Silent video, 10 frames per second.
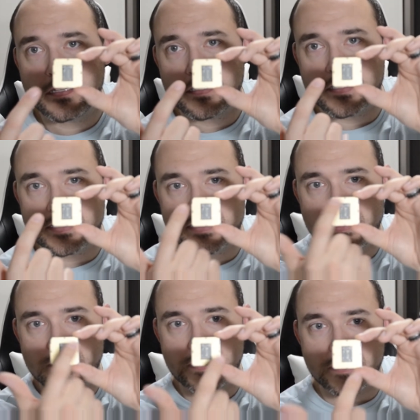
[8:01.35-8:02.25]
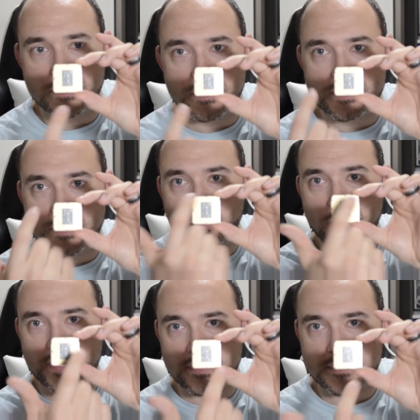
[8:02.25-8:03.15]
this is the
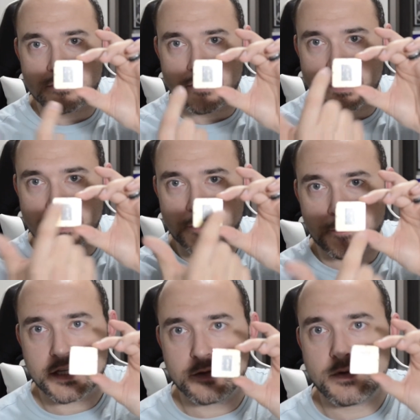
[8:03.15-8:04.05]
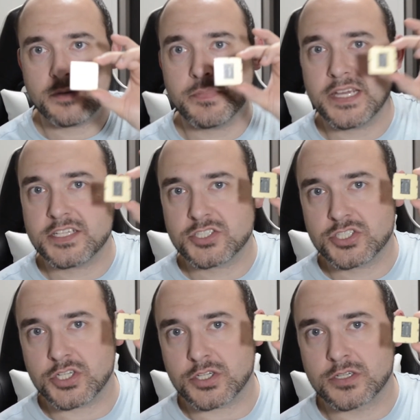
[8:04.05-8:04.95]
brains right here. You want to make
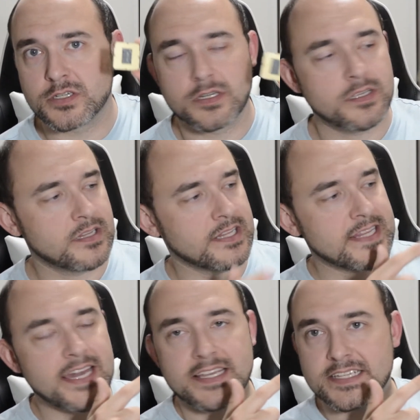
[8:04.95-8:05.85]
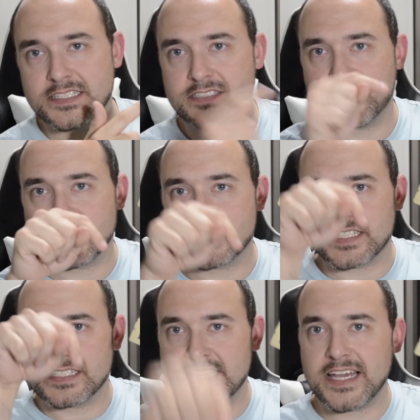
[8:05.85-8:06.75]
sure that that is
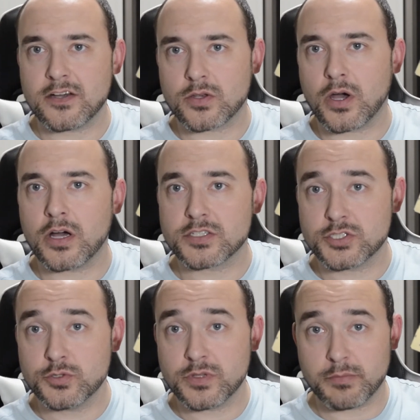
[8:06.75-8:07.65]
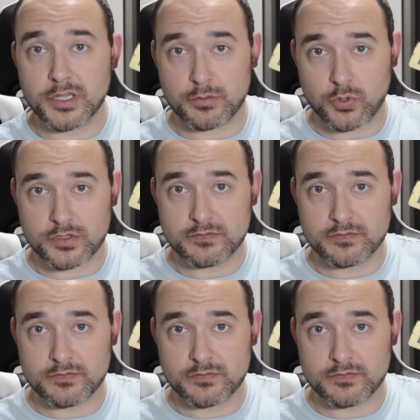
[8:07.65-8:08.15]
facing down onto the motherboard.